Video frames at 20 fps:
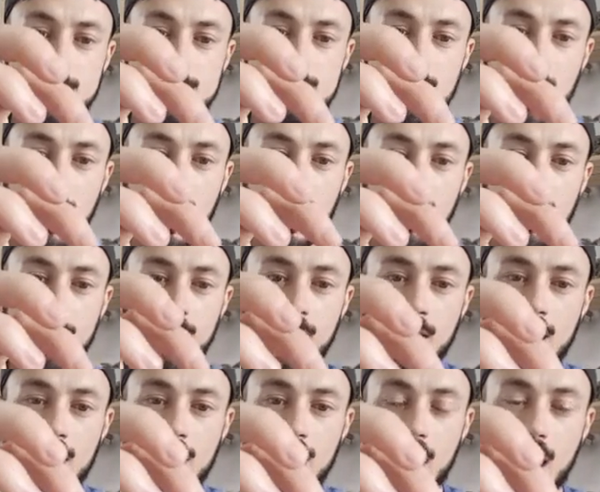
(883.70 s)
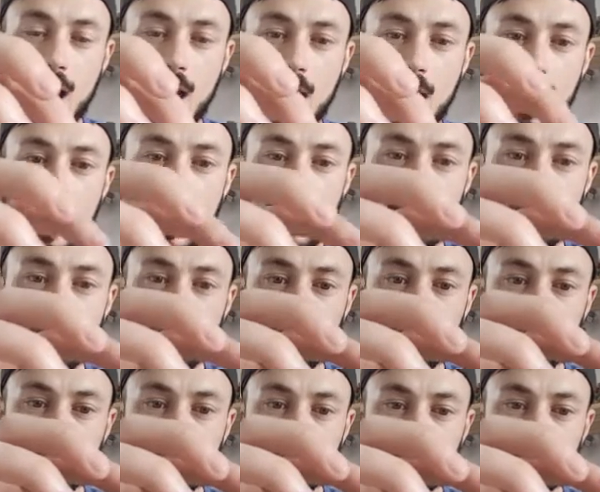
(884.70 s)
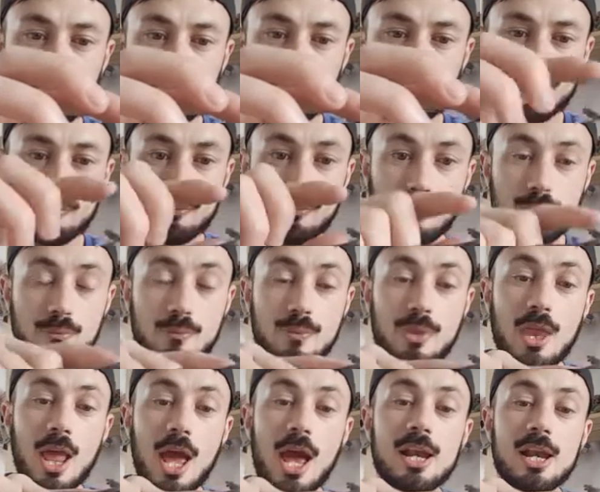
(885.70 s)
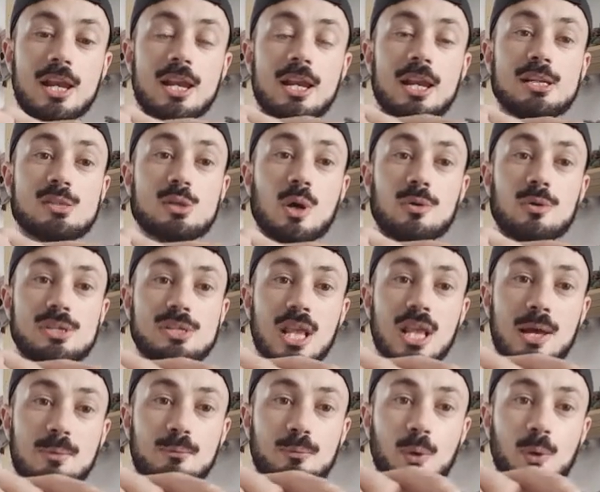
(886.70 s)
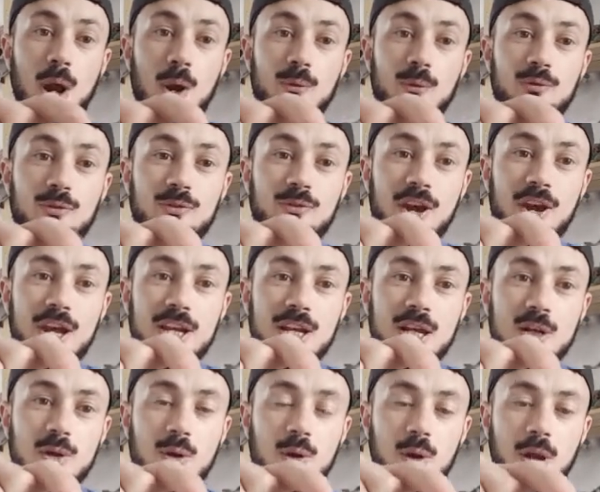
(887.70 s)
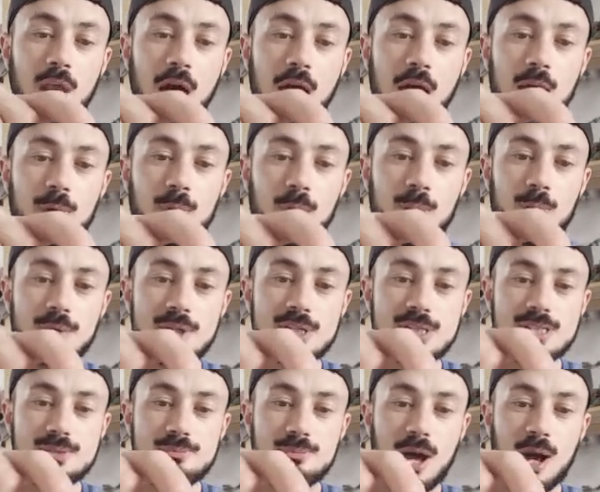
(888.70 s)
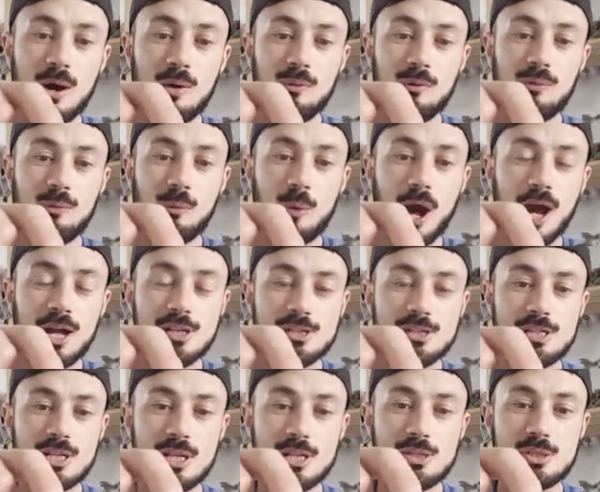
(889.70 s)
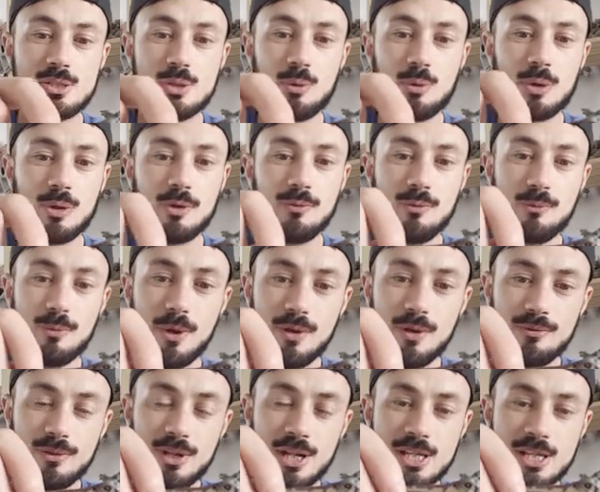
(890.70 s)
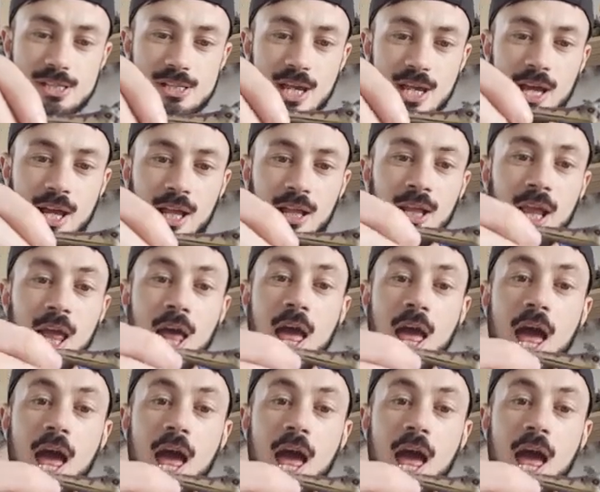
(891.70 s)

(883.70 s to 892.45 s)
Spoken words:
its eye. And then it's got this like brown faded colour around its mouth, what adds to another bit of detail.